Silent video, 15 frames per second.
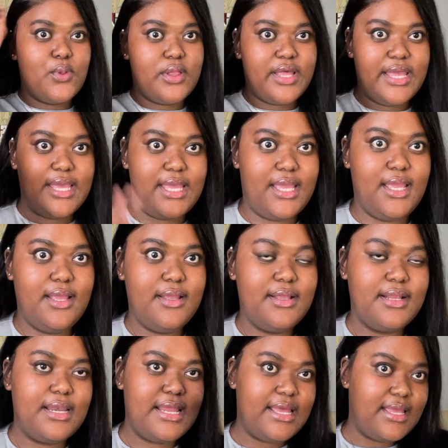hey?
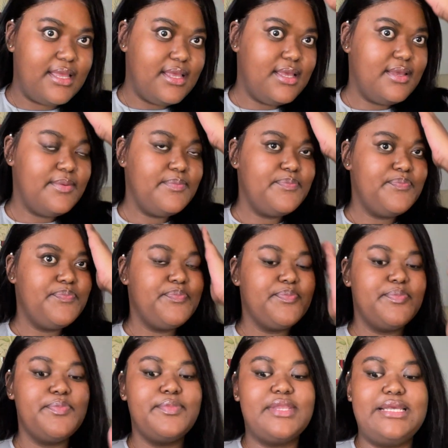Like,
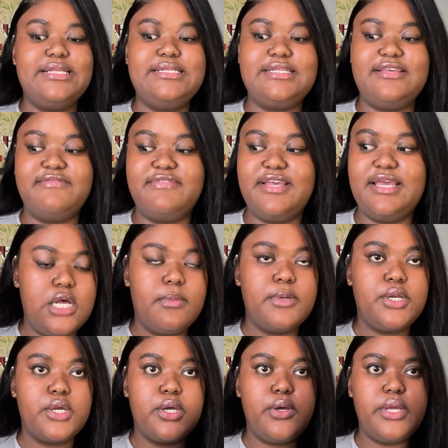it's giving. I'm
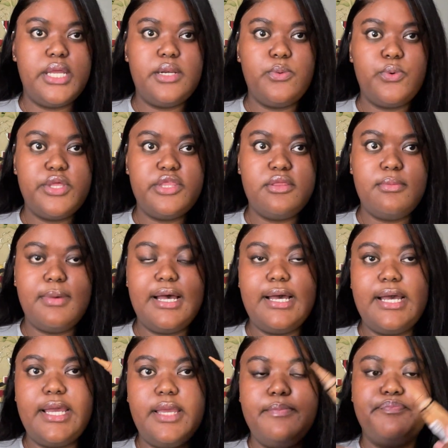gonna go in with
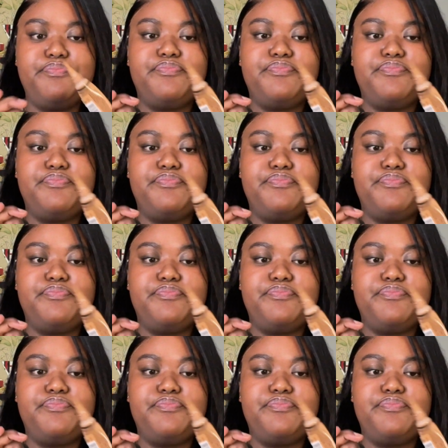my